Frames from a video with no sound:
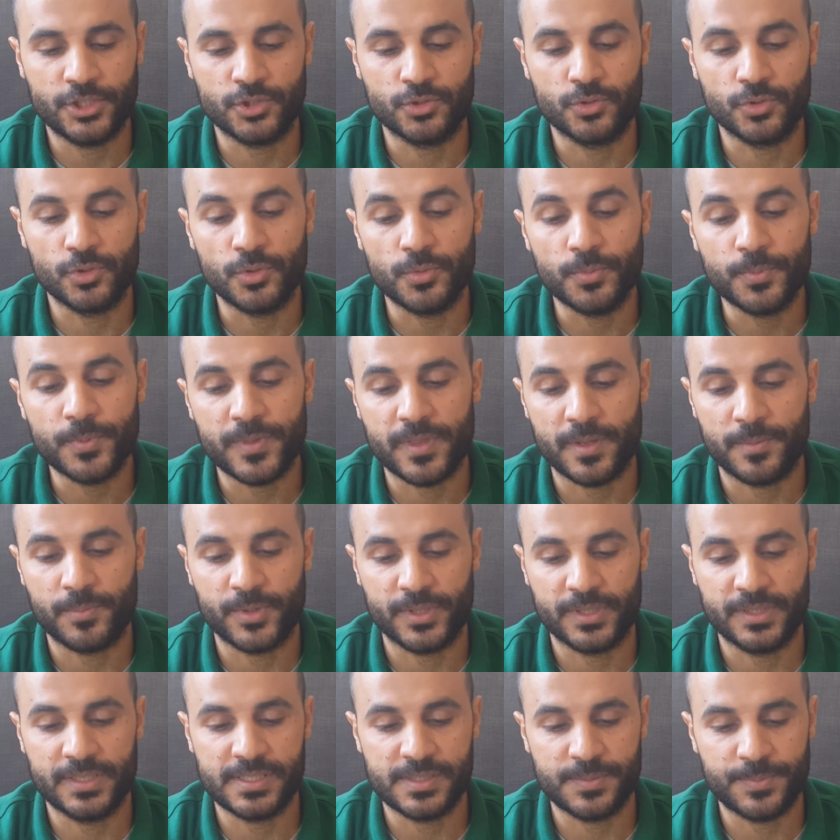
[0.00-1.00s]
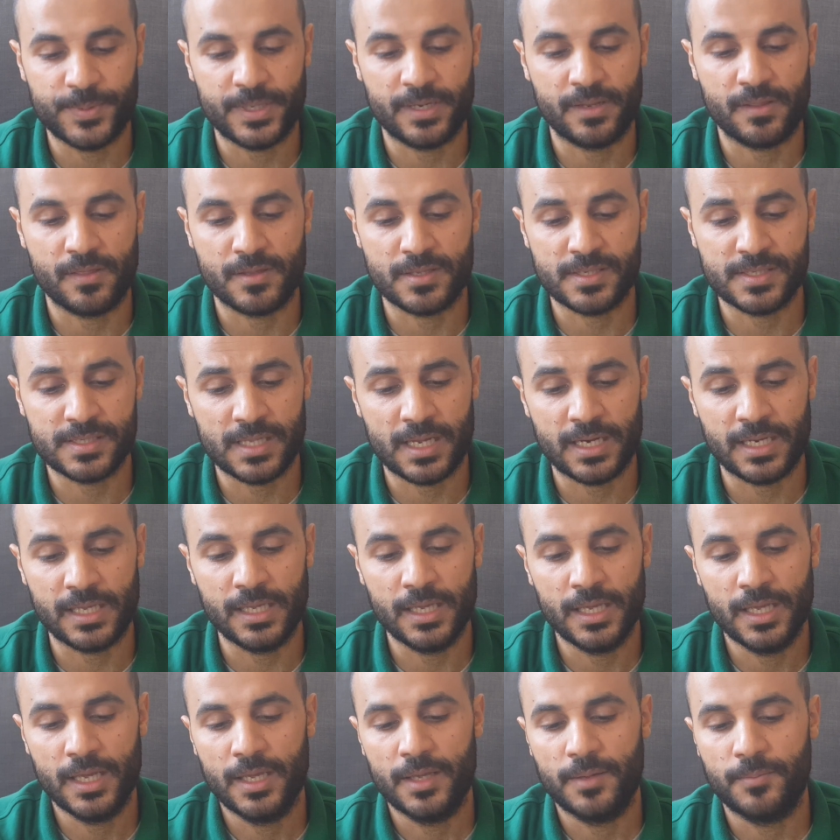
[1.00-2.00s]
group that participated in the study,
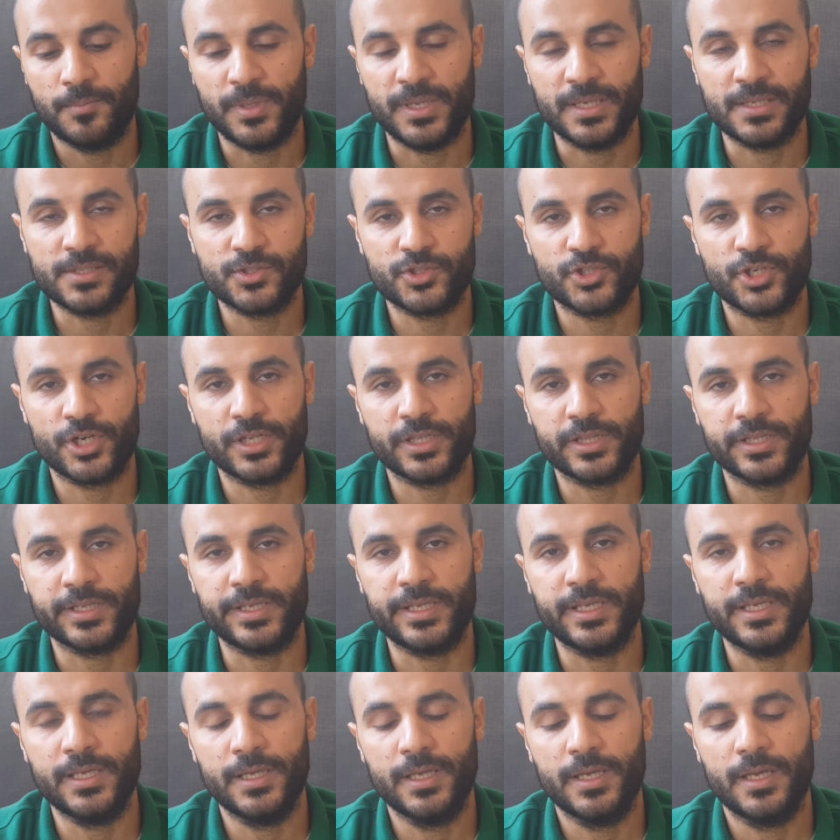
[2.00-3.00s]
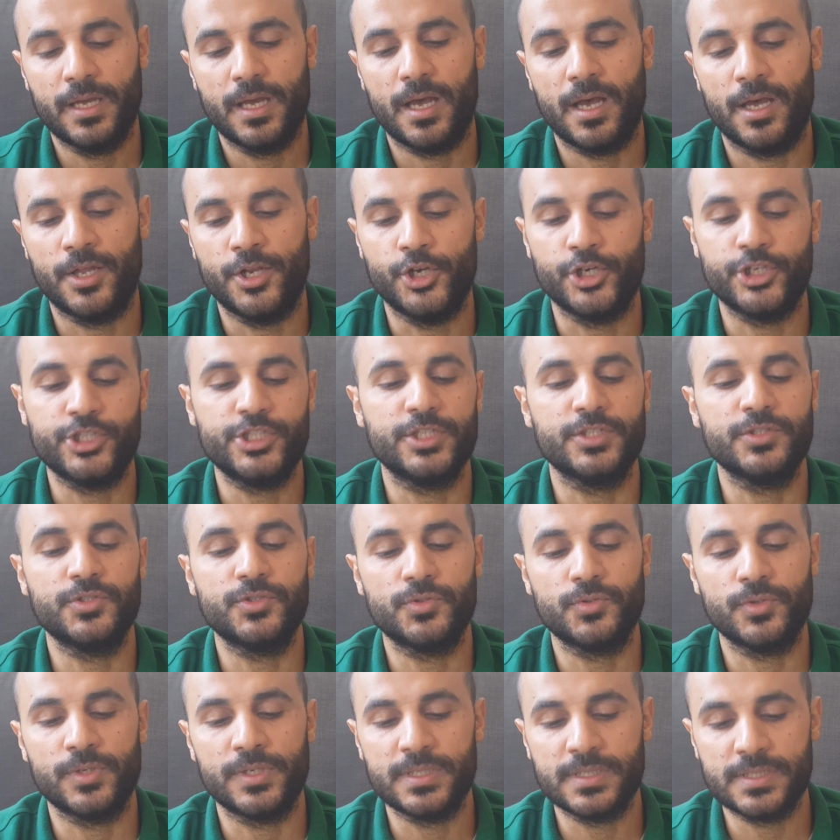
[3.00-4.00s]
being strictly nursing
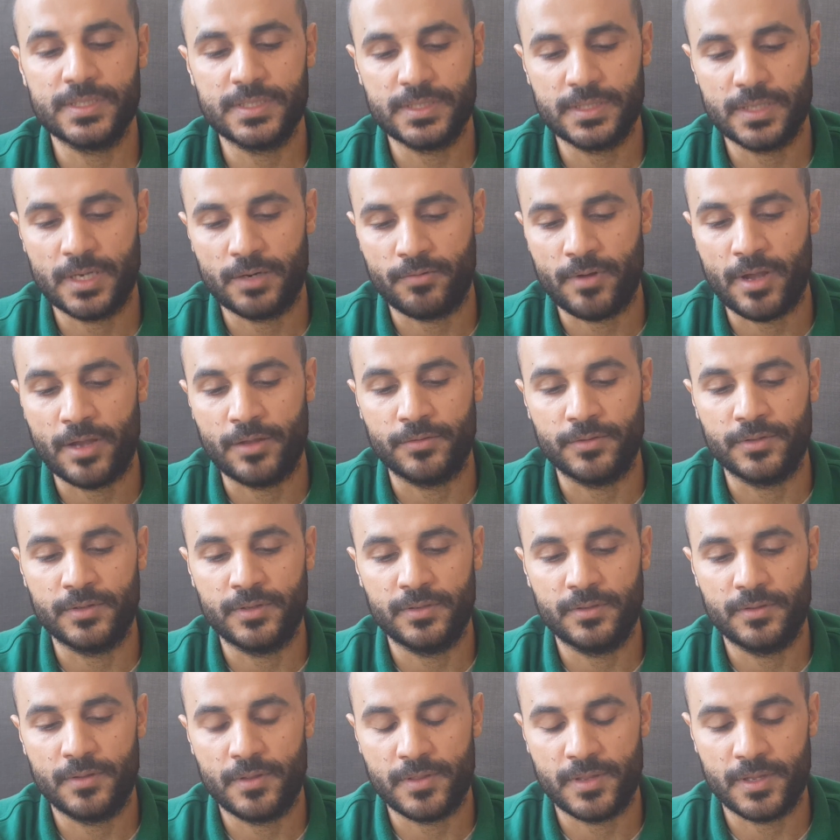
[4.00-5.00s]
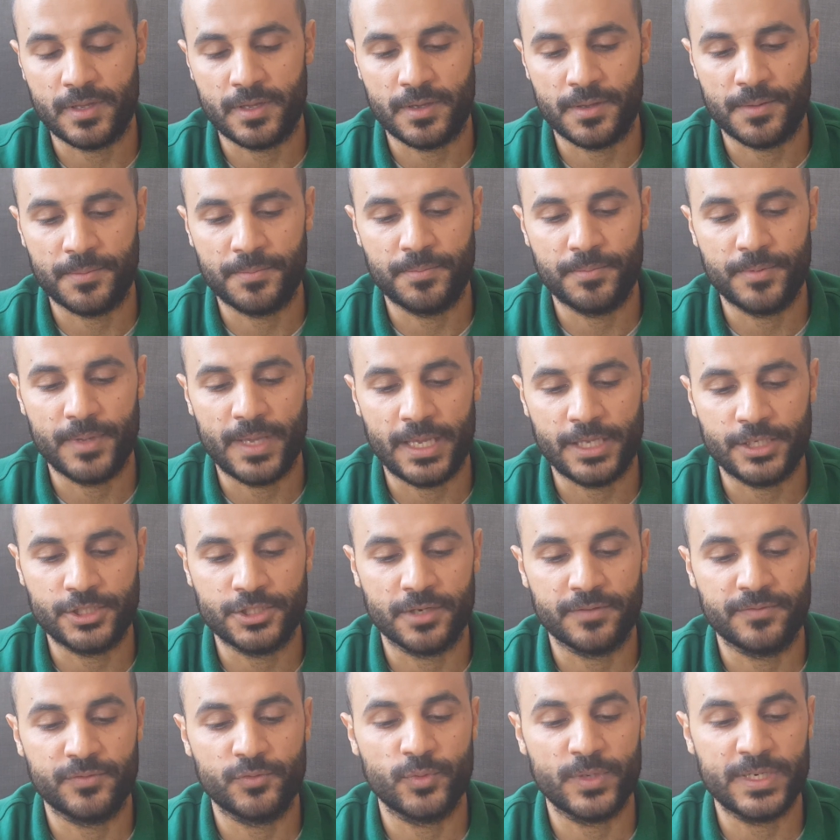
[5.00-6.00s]
students around the age
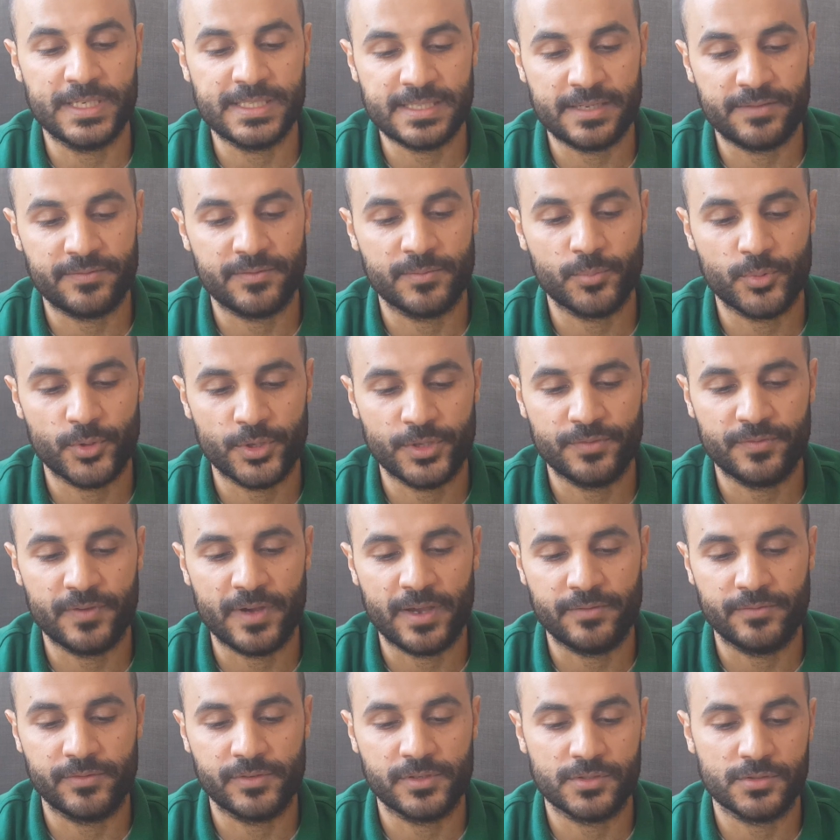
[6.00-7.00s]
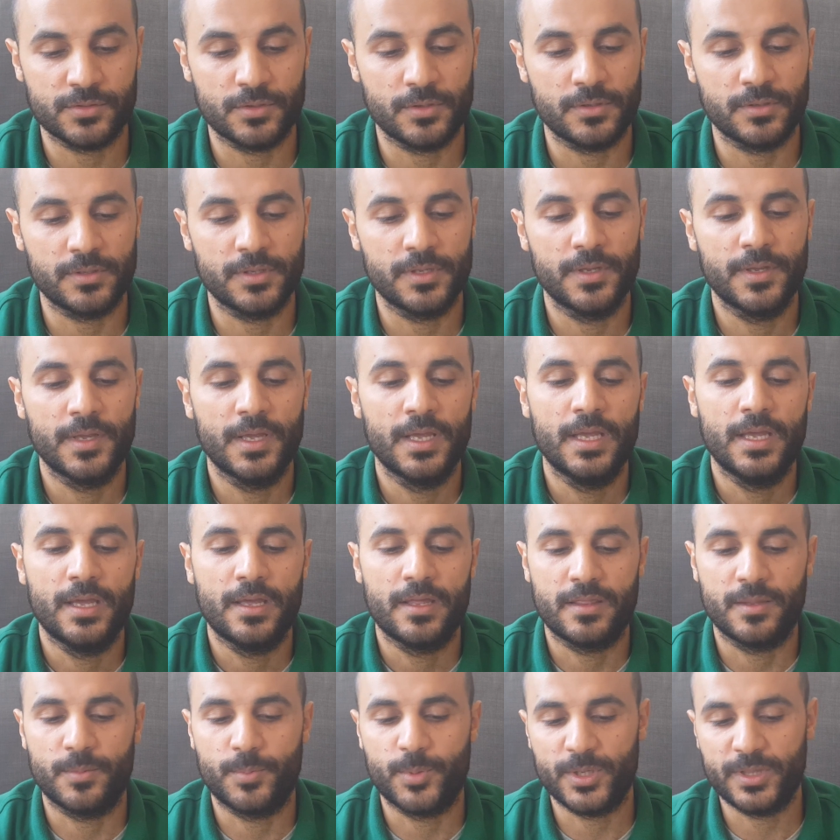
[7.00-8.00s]
of 27.5 years old.
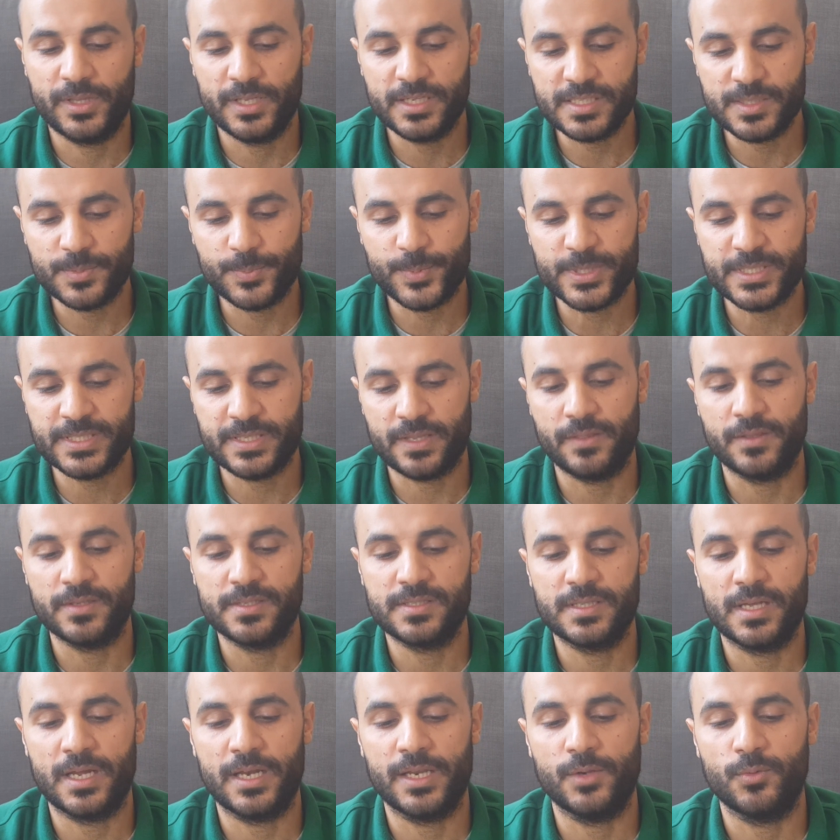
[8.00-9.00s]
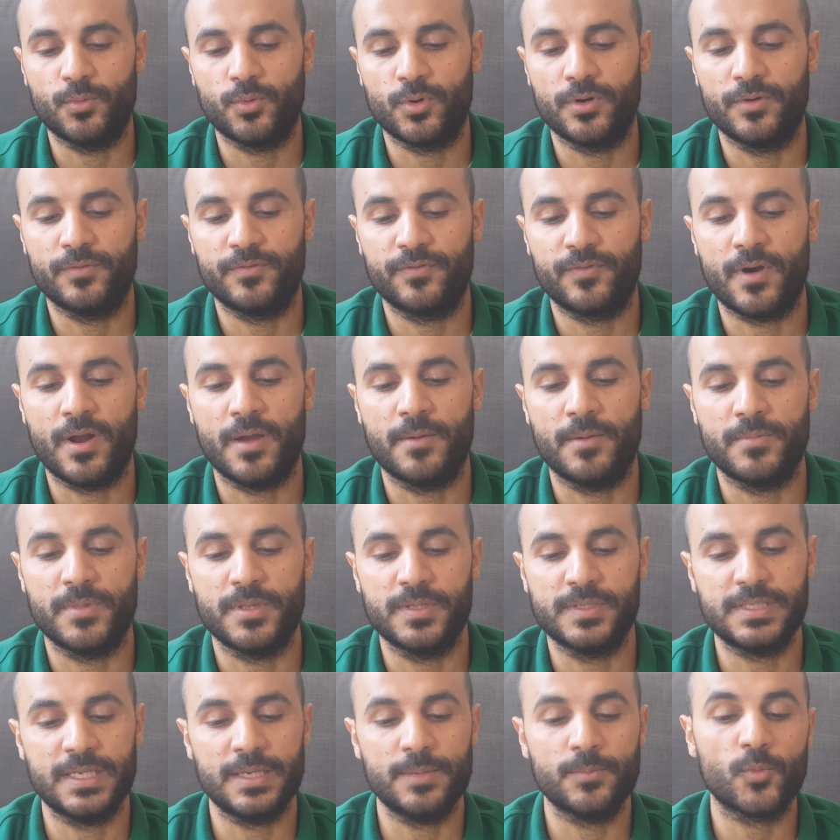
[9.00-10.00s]
The participants in the study were from the
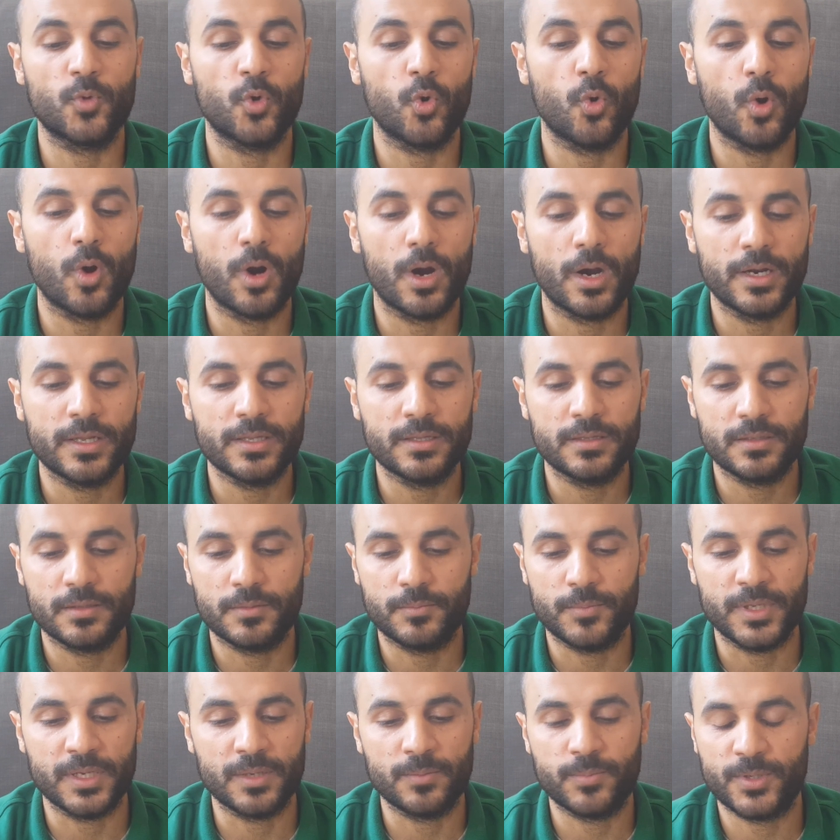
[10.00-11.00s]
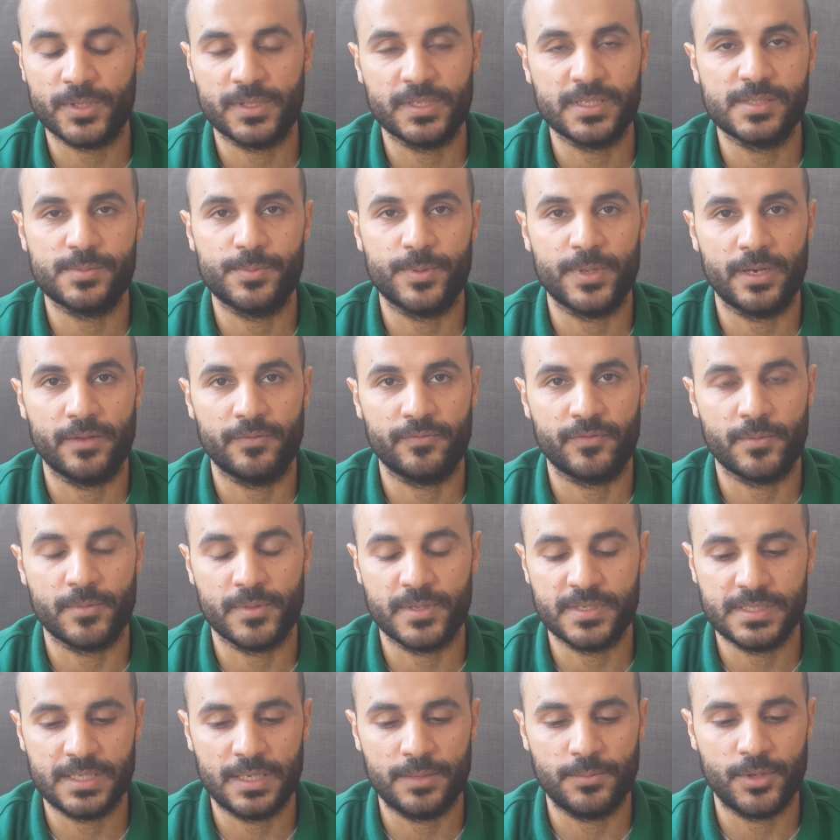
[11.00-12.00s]
same cohort, being participated from the
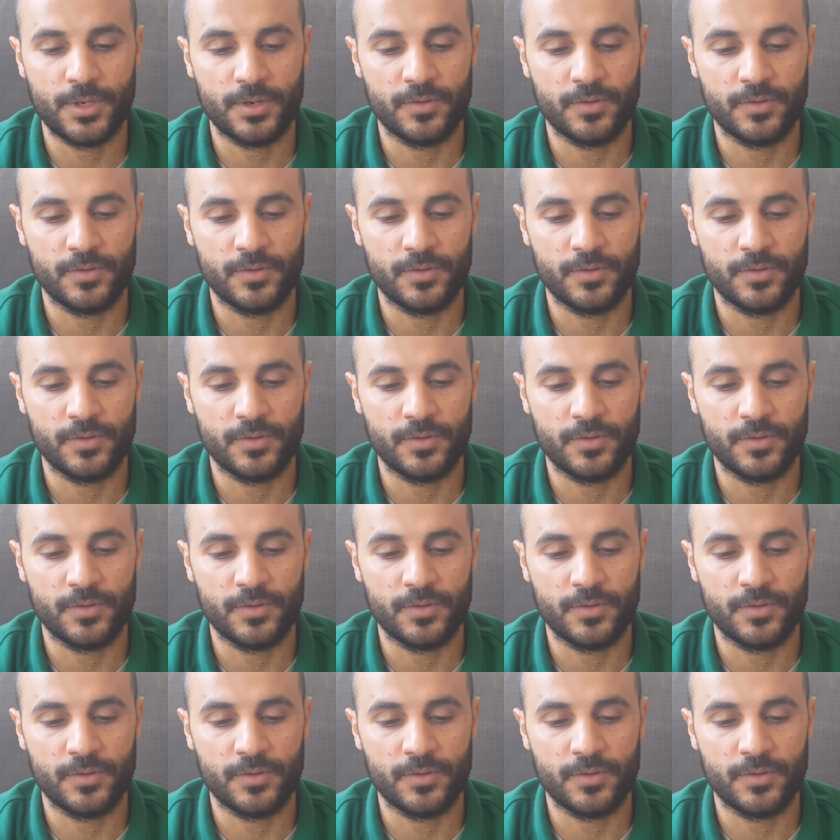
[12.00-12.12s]
same